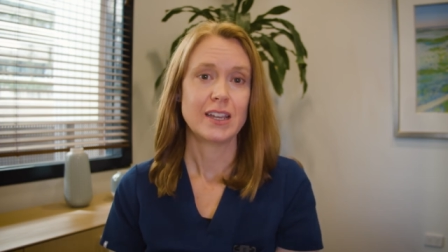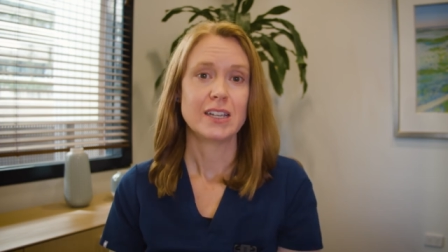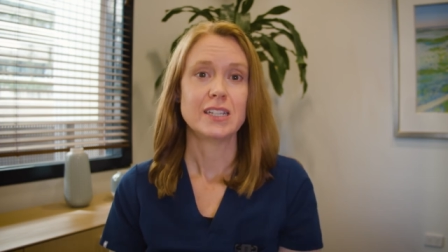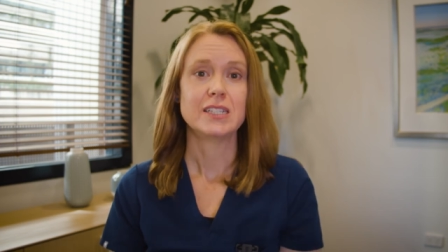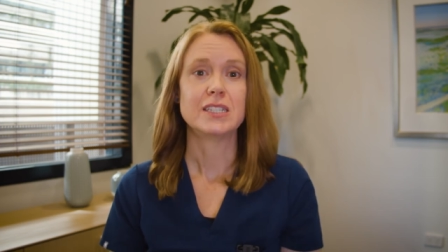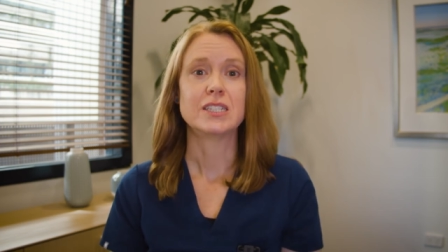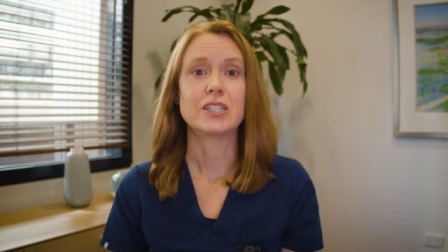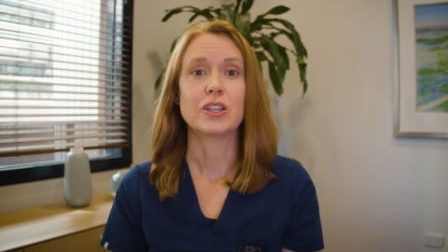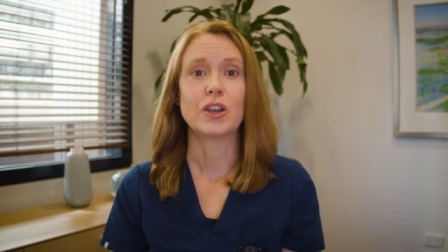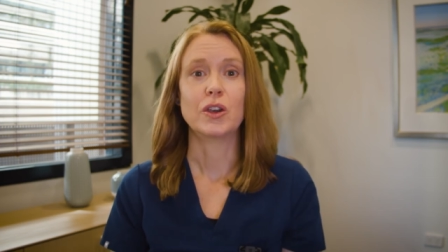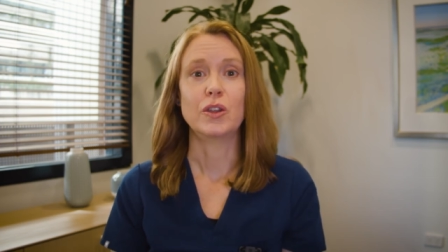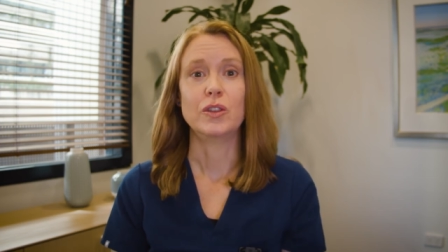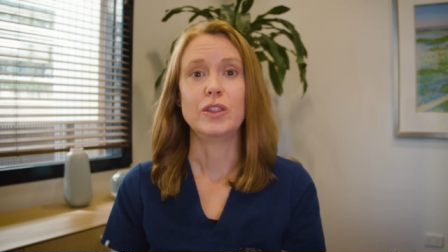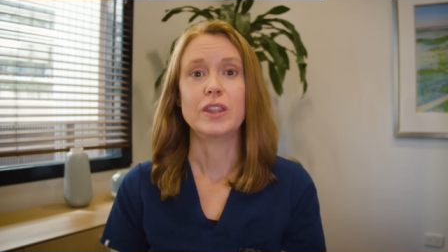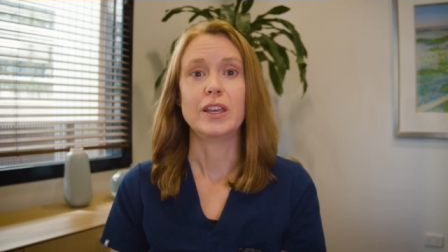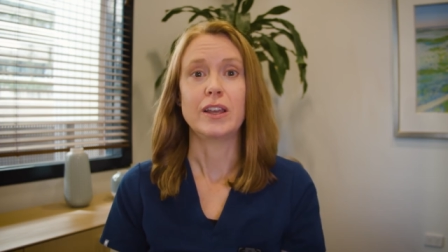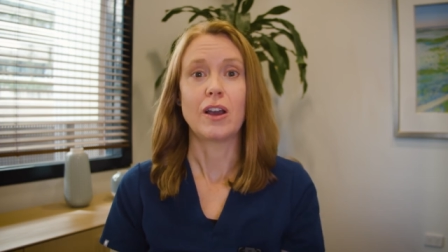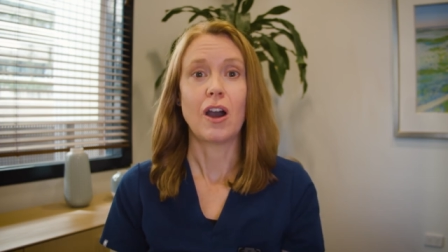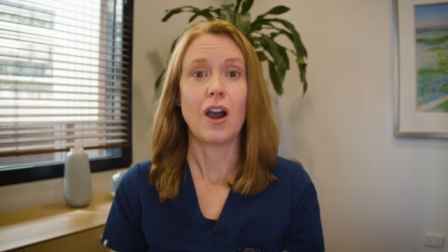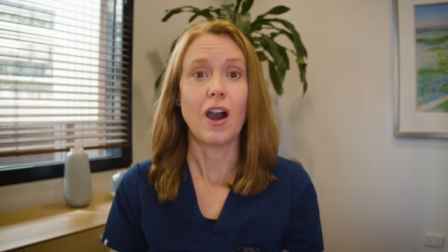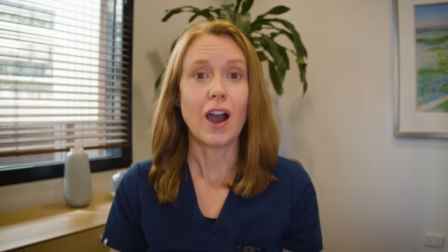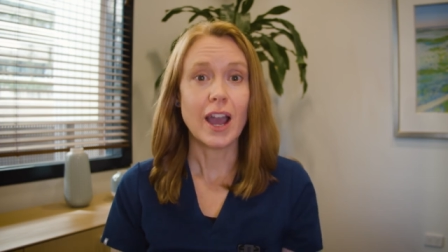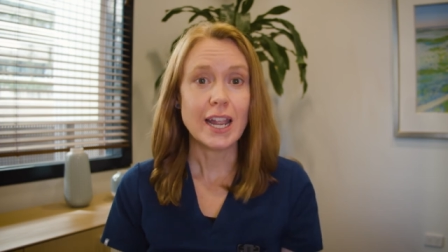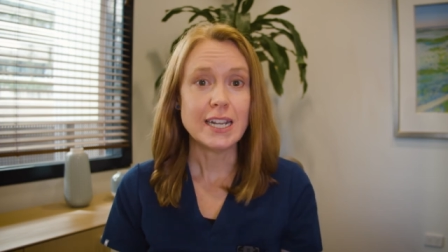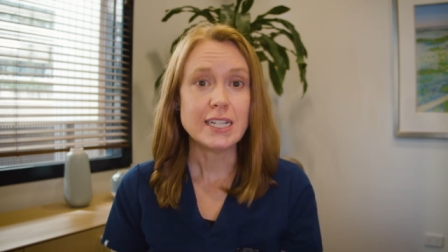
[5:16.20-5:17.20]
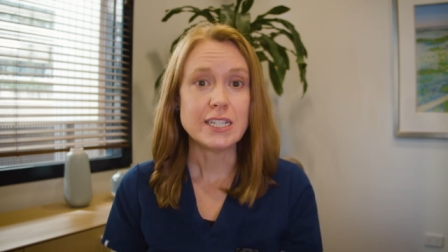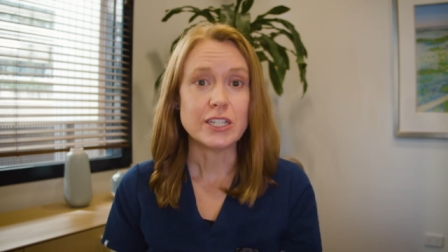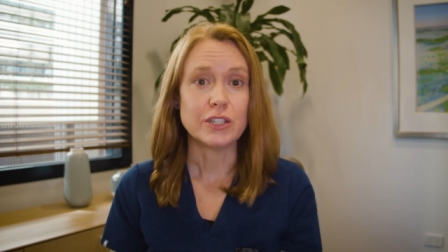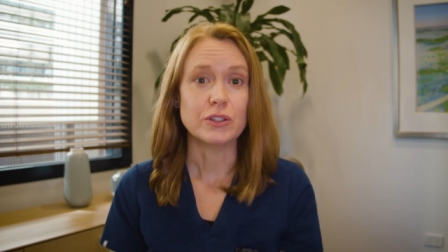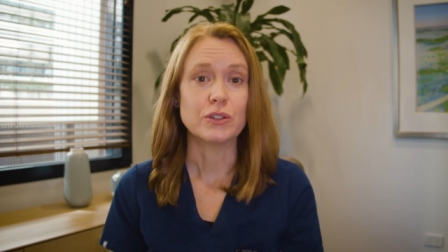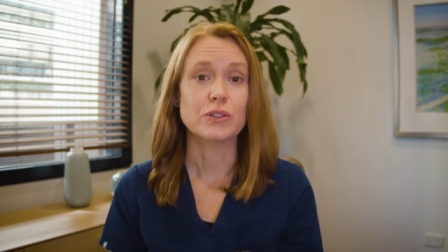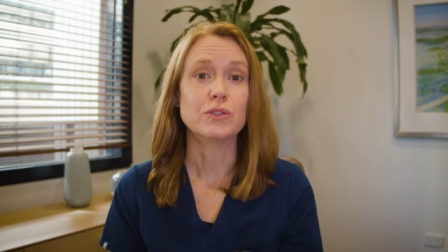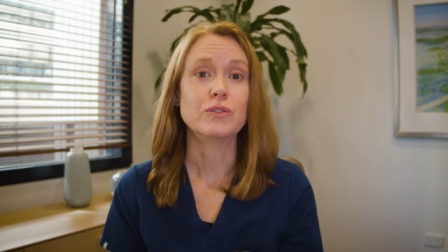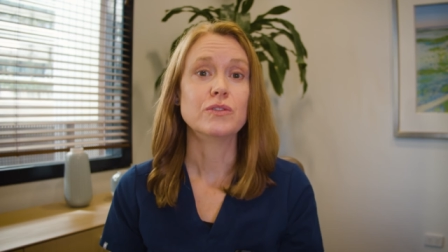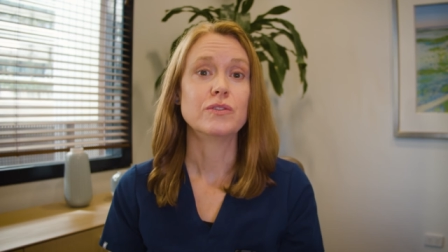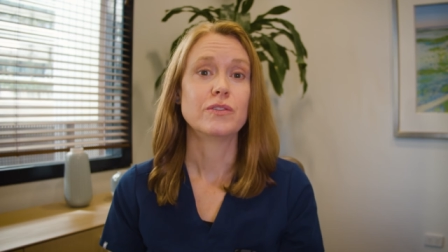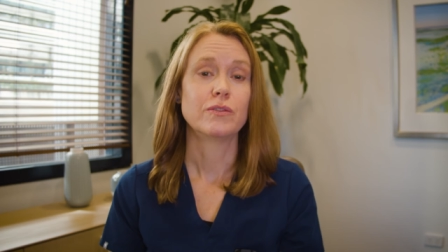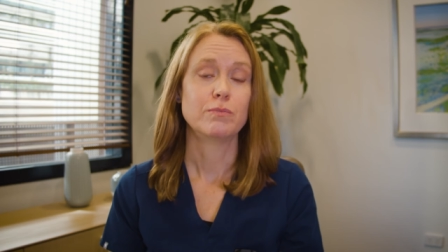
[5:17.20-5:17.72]
So the
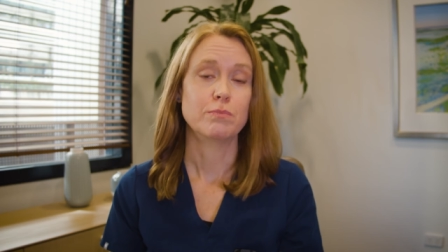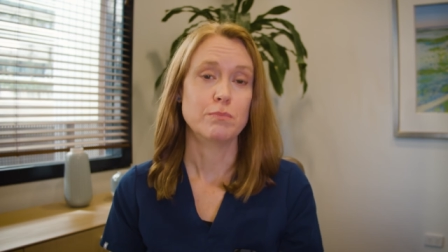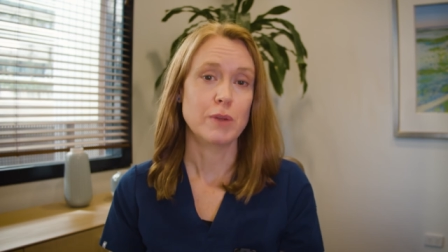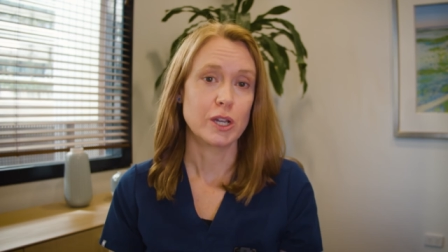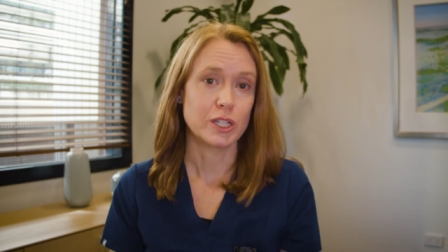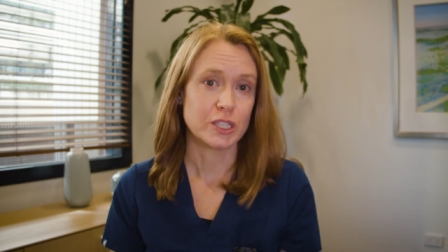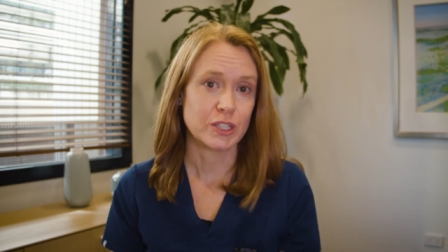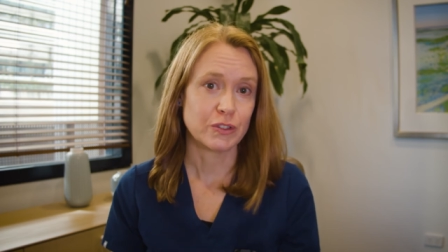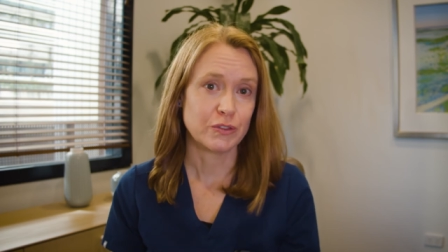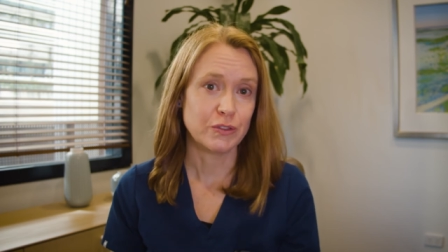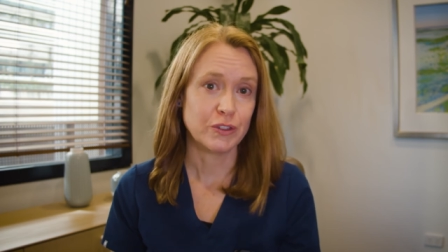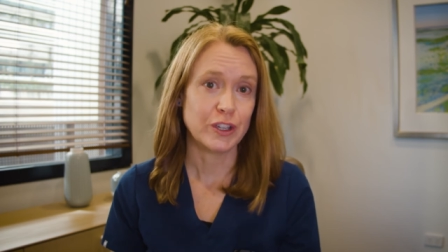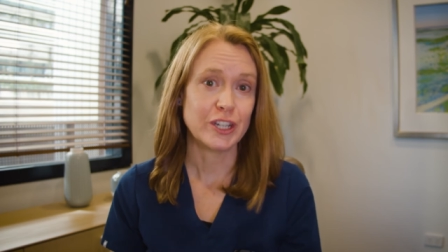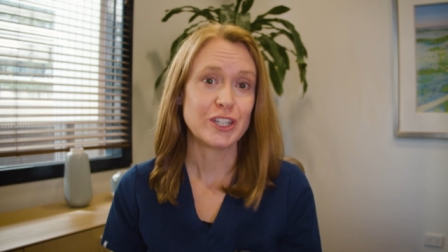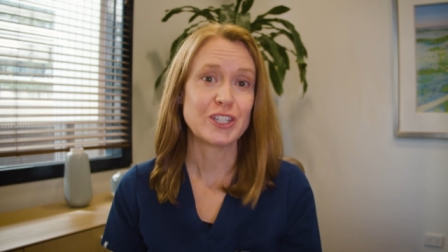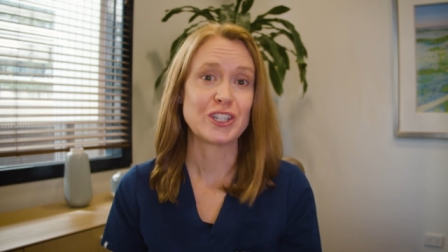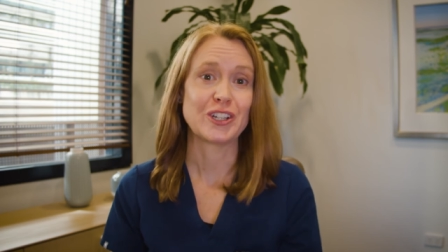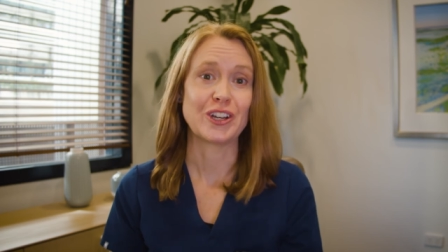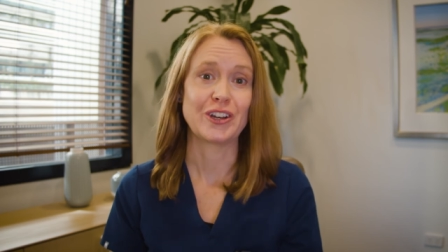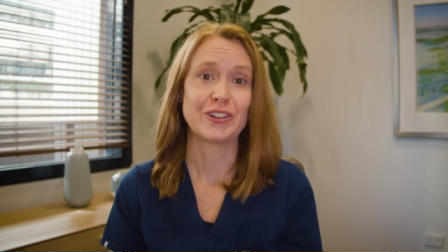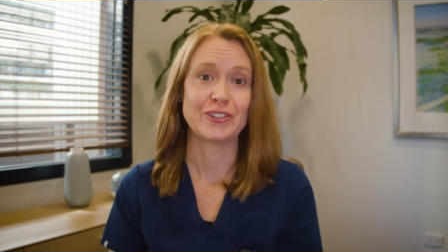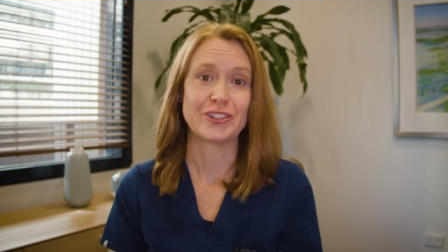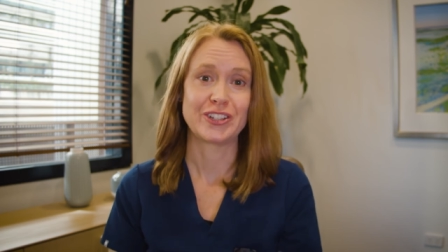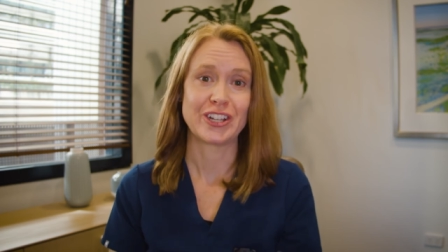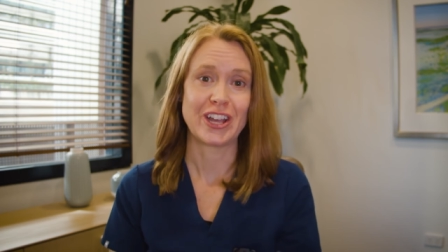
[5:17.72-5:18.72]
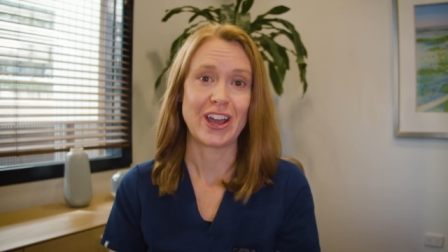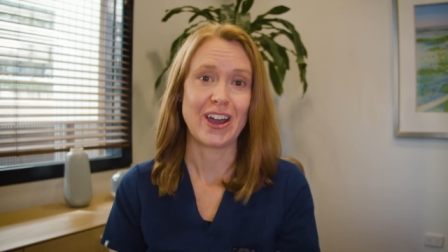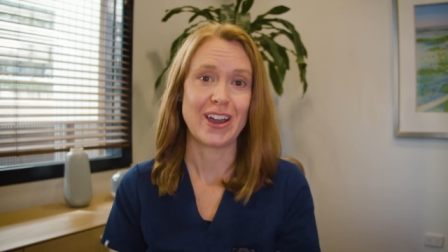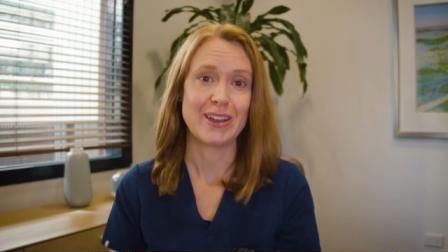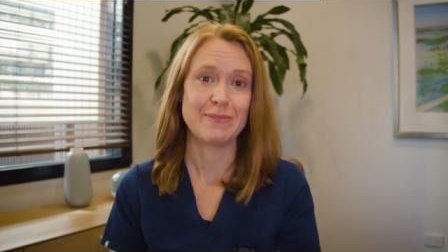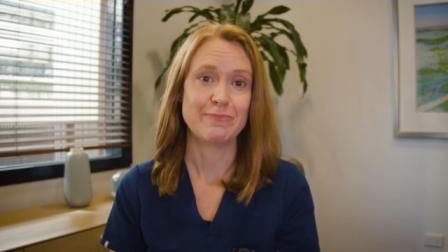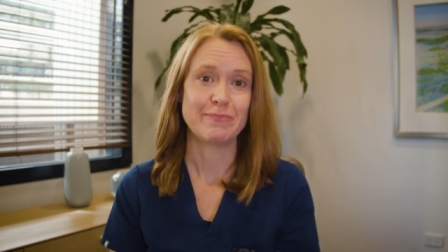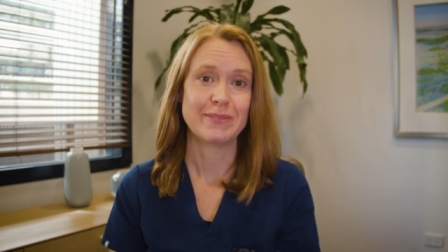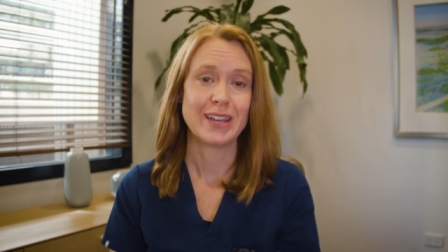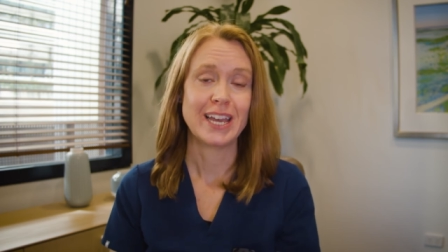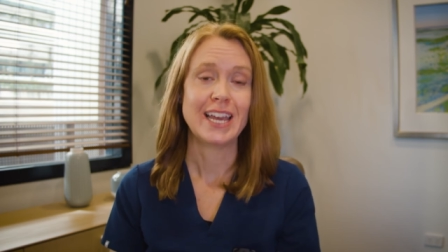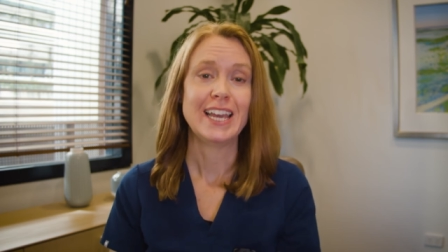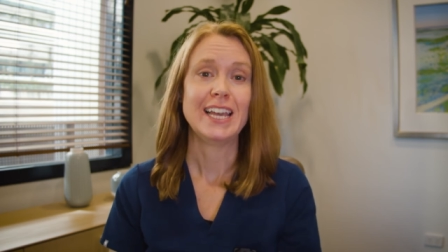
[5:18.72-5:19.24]
ideal, most fertile
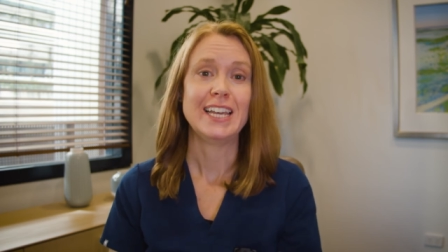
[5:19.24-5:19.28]
time